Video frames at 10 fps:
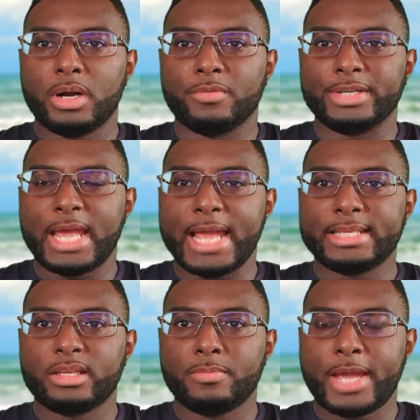of an
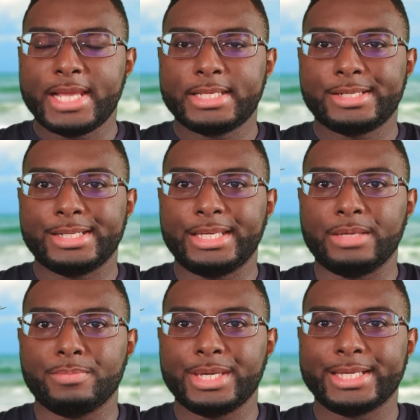S M S, an
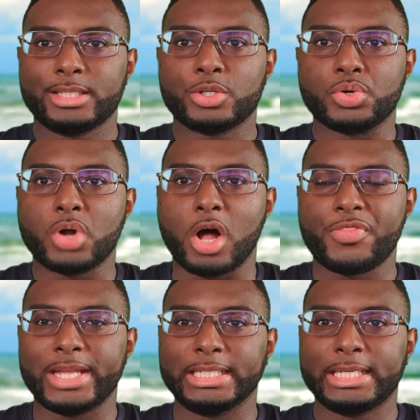email, Google
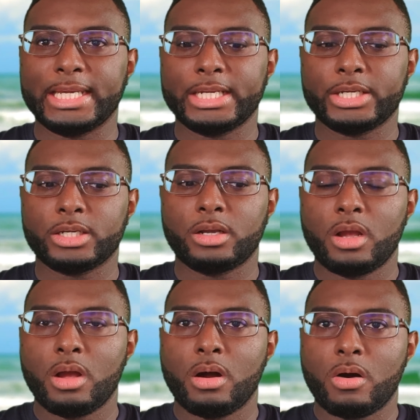Authenticator,
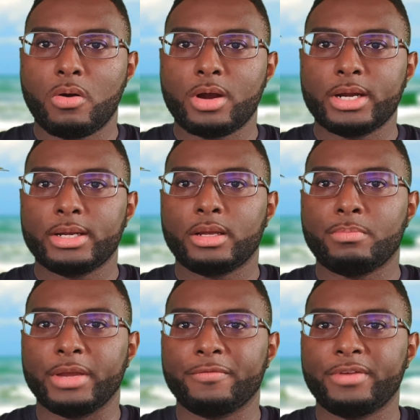or
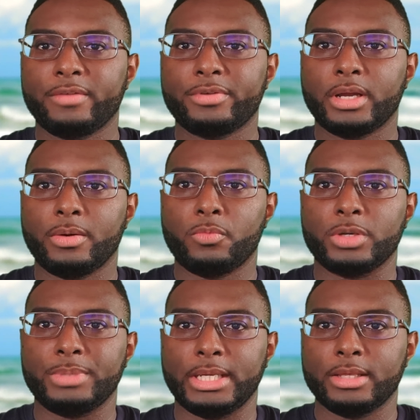my favorite
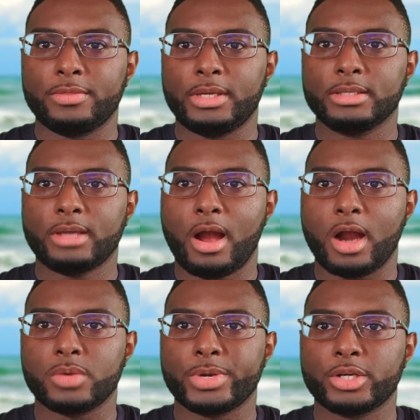would be these
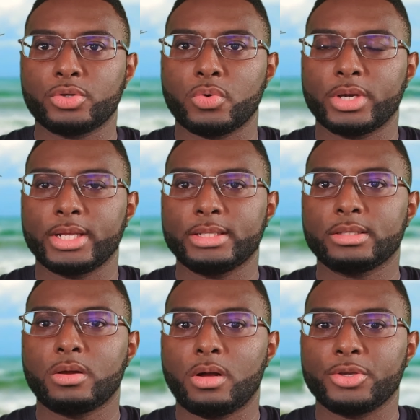hardware
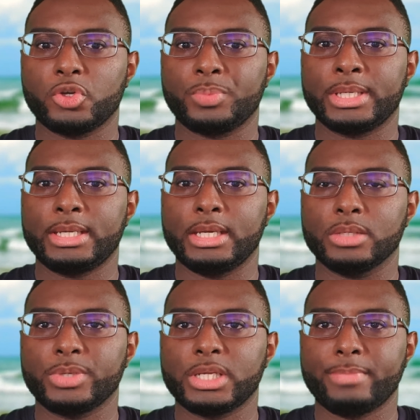tokens called
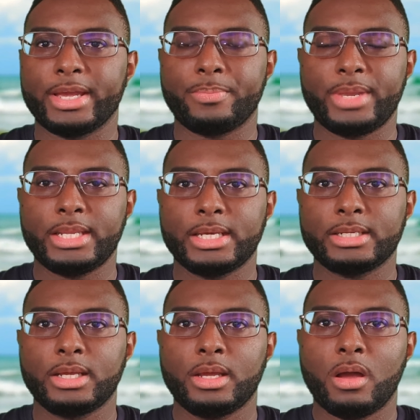YubiKeys, which in my
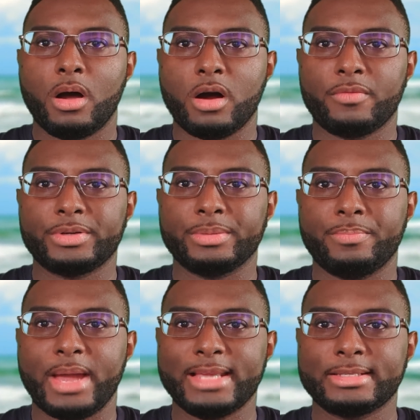opinion offer the
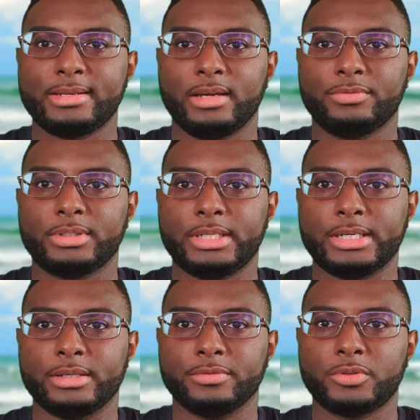best level
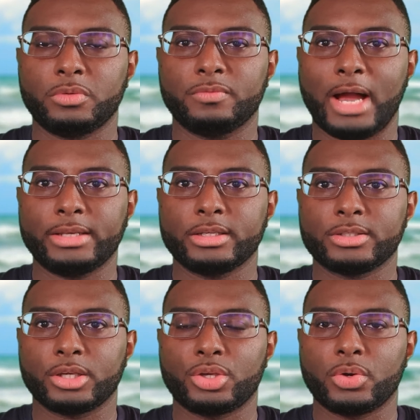of two-factor
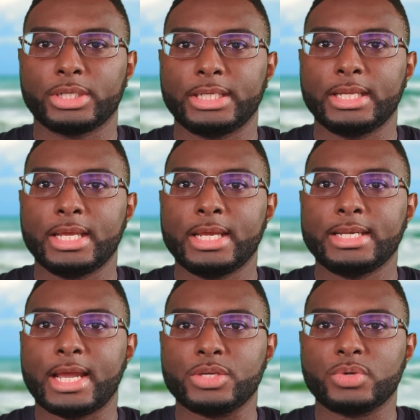security
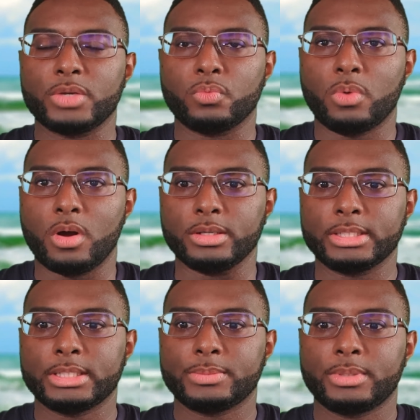that you can want.